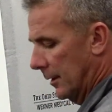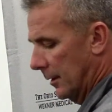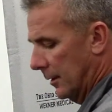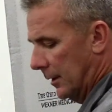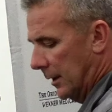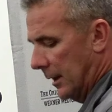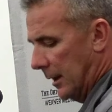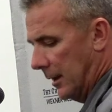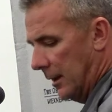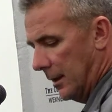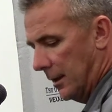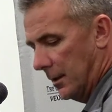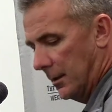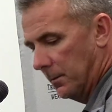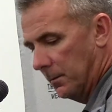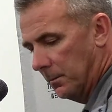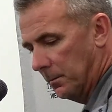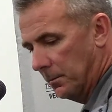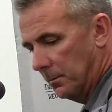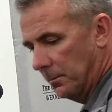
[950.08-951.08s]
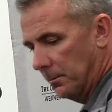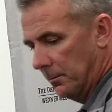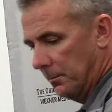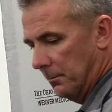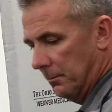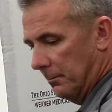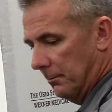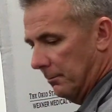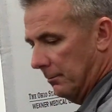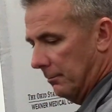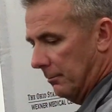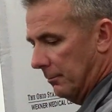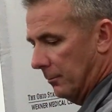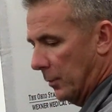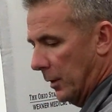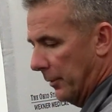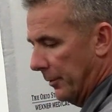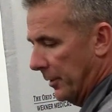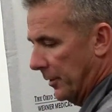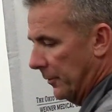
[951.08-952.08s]

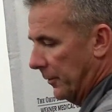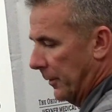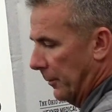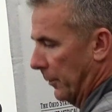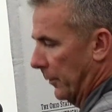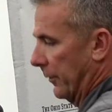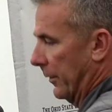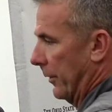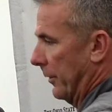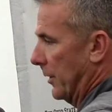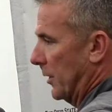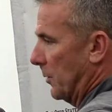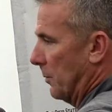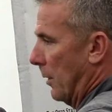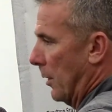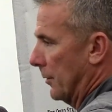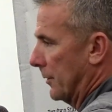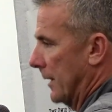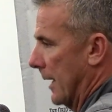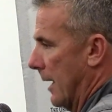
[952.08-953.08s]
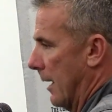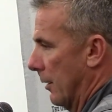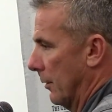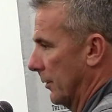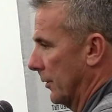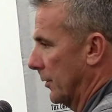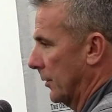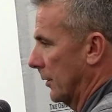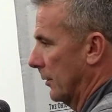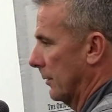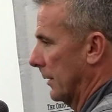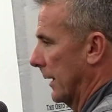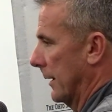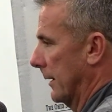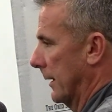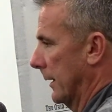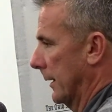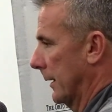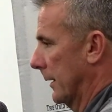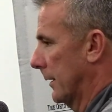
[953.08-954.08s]
Well, he's from a very small town, so I
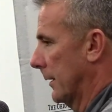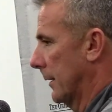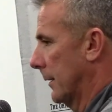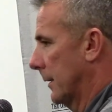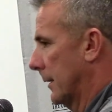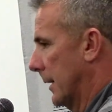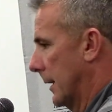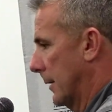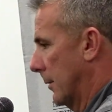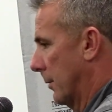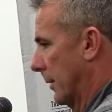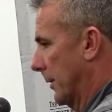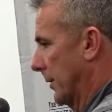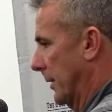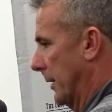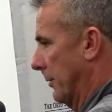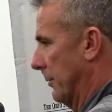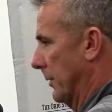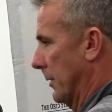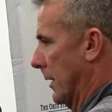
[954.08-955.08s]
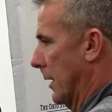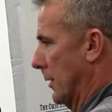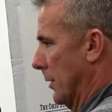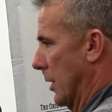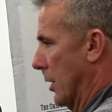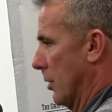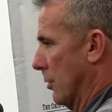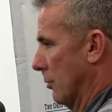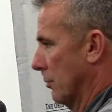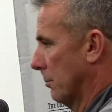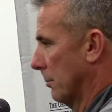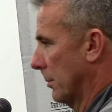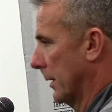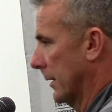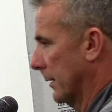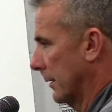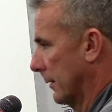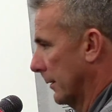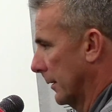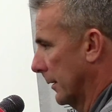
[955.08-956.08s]
think I don't want to see him as an unknown,
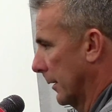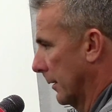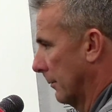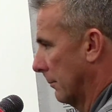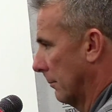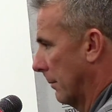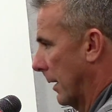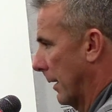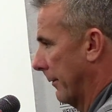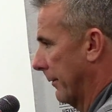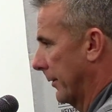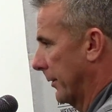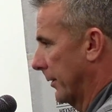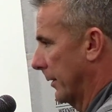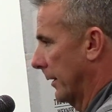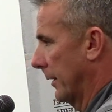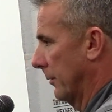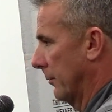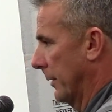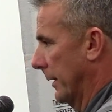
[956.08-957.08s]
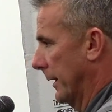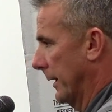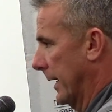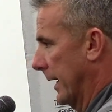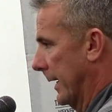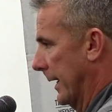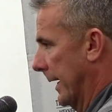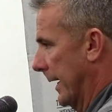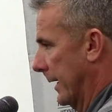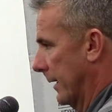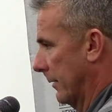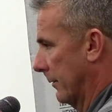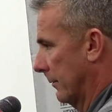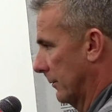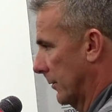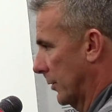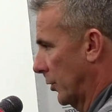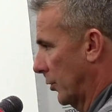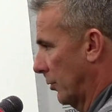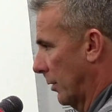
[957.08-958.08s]
but, you know, obviously we kind of had a
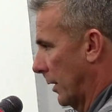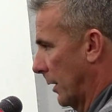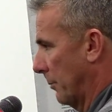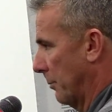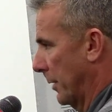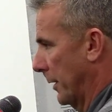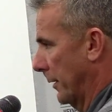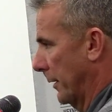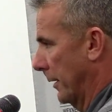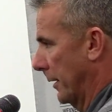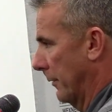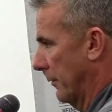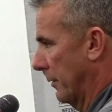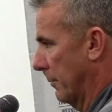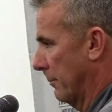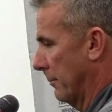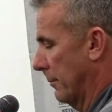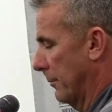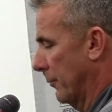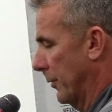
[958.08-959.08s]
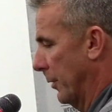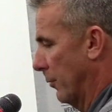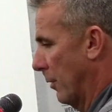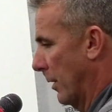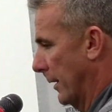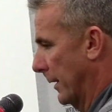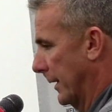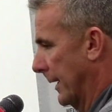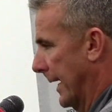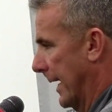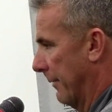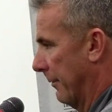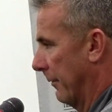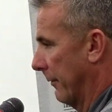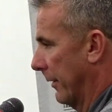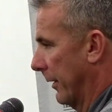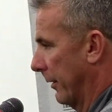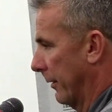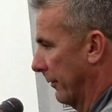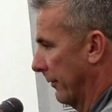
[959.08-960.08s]
strong opinion of him. We wanted to have it
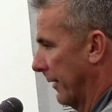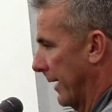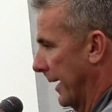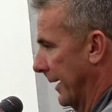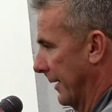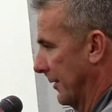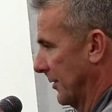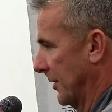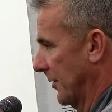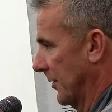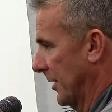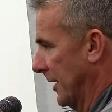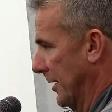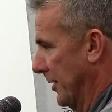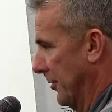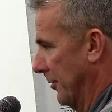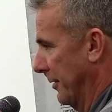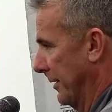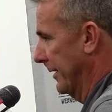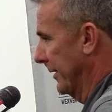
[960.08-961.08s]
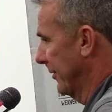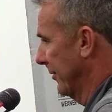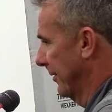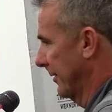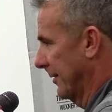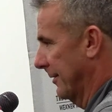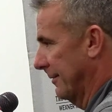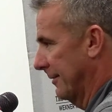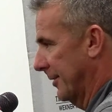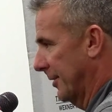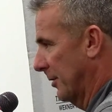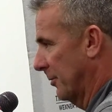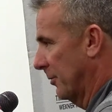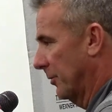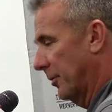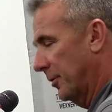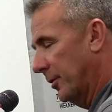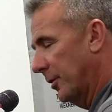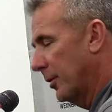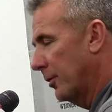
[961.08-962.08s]
verified as a senior, couldn't. So
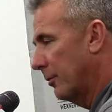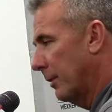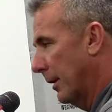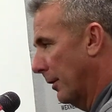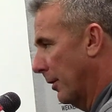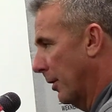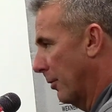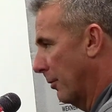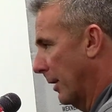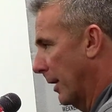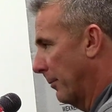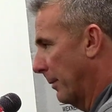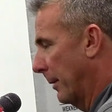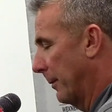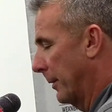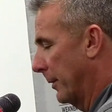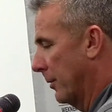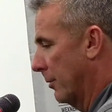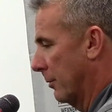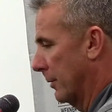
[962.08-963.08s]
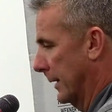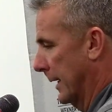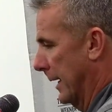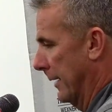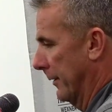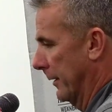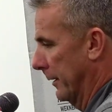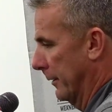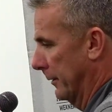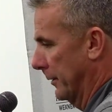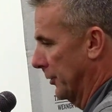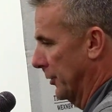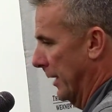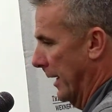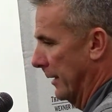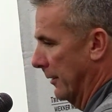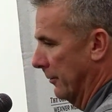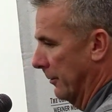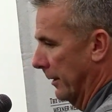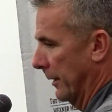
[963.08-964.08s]
there was a little unknown. I remember going down there in
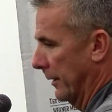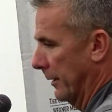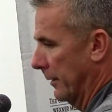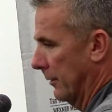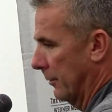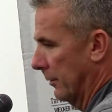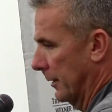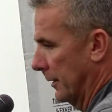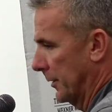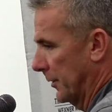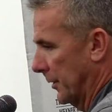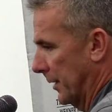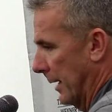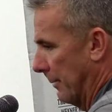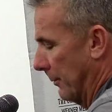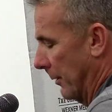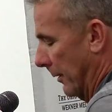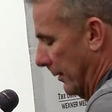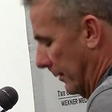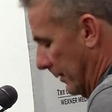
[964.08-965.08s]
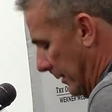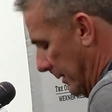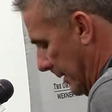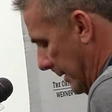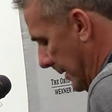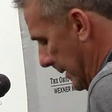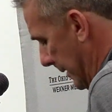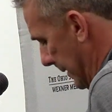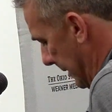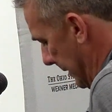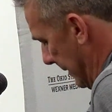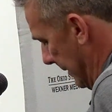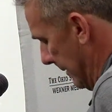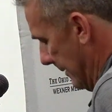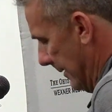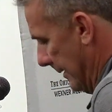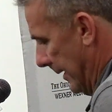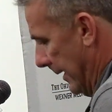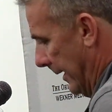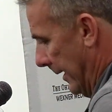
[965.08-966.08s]
January or December,
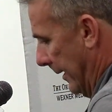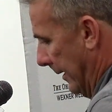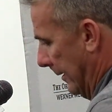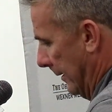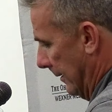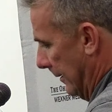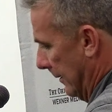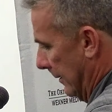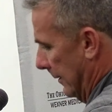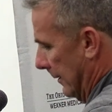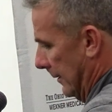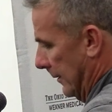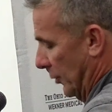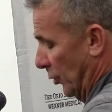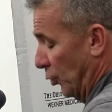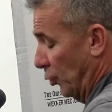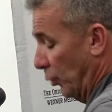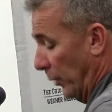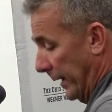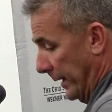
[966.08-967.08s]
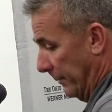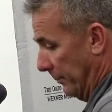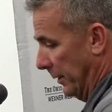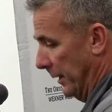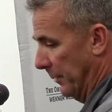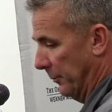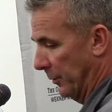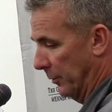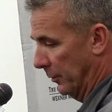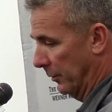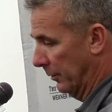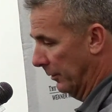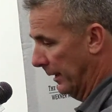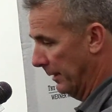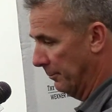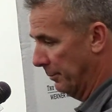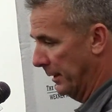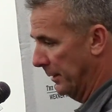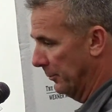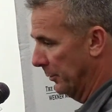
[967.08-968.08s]
and great
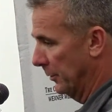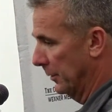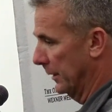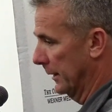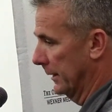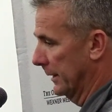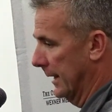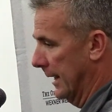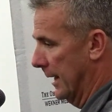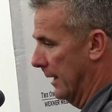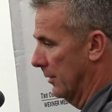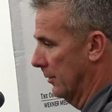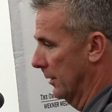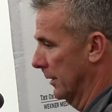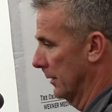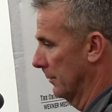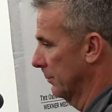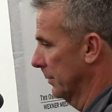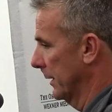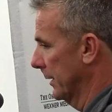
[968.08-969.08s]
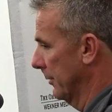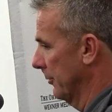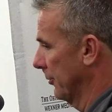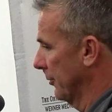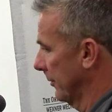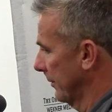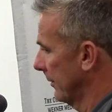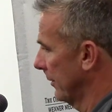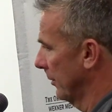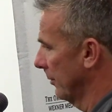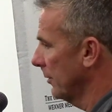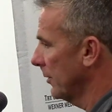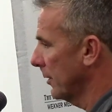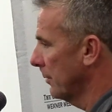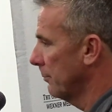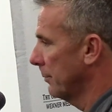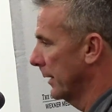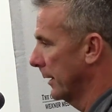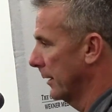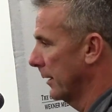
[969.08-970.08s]
people in the town, but there was
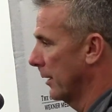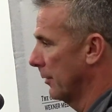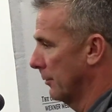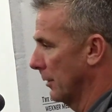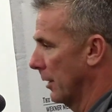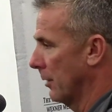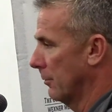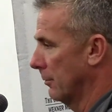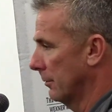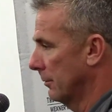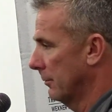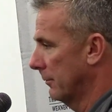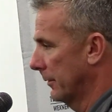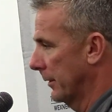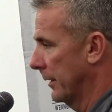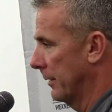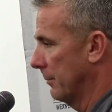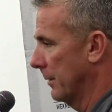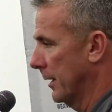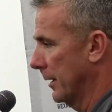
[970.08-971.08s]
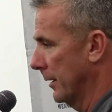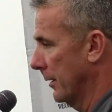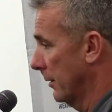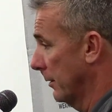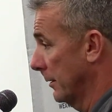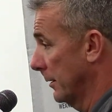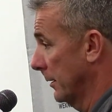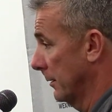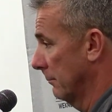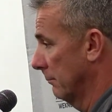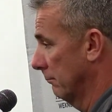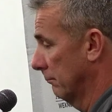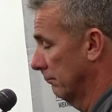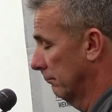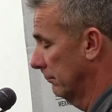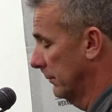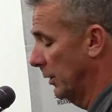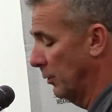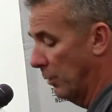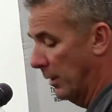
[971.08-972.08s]
some bit of unknown, very much. You know, it didn't.
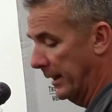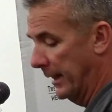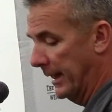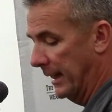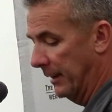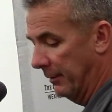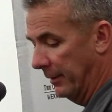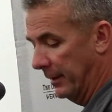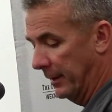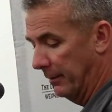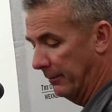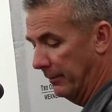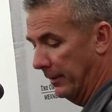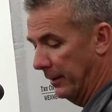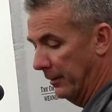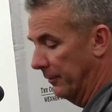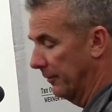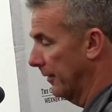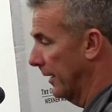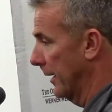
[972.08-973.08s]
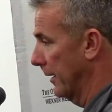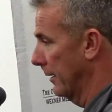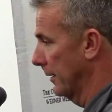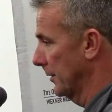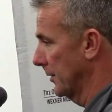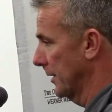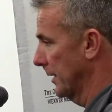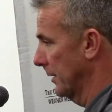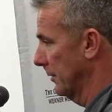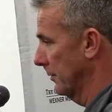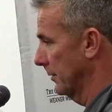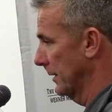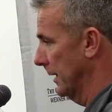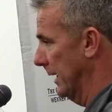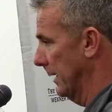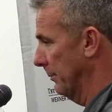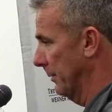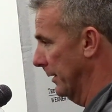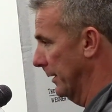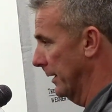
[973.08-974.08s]
You wanted everything verified on senior
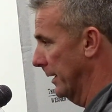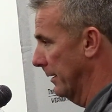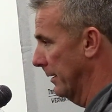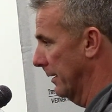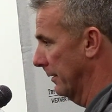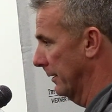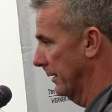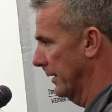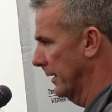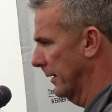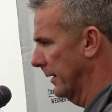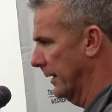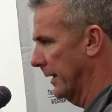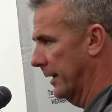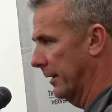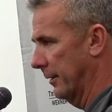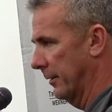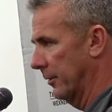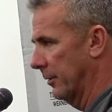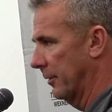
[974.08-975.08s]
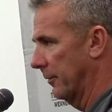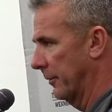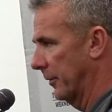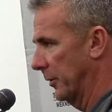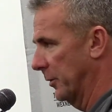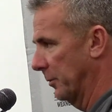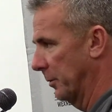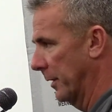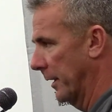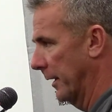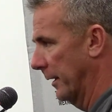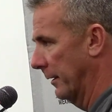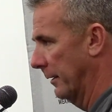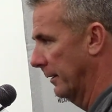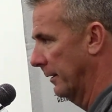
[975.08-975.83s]
tape, and you got nothing. I think he got hurt in the first play.